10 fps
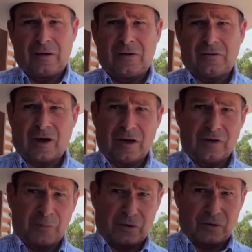designed
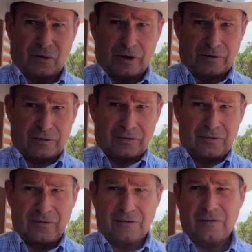to penetrate
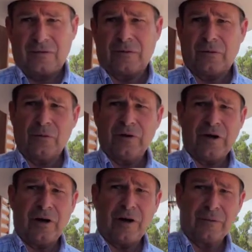through the
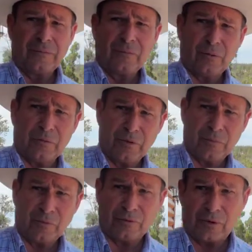air with
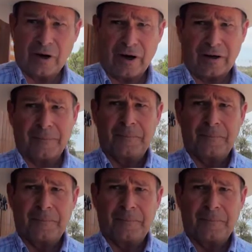minimal drag.